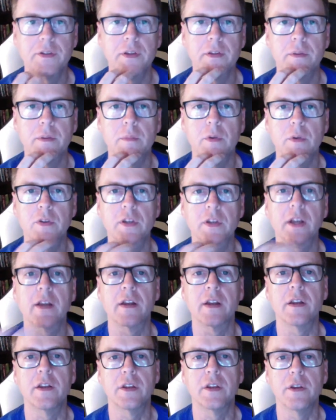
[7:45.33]
they're most likely
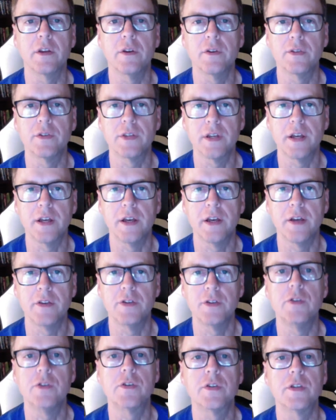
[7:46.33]
going to use
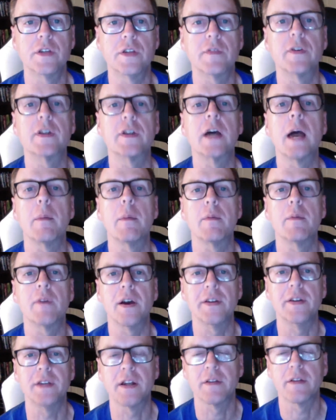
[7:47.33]
is use a different type of
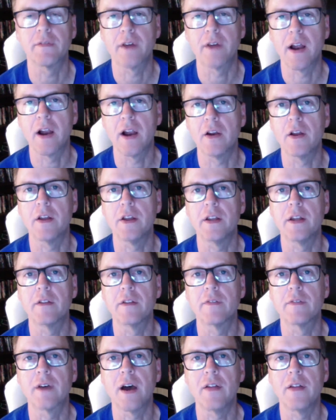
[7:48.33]
identifier to
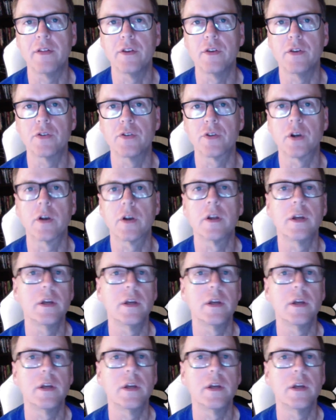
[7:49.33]
identify the user.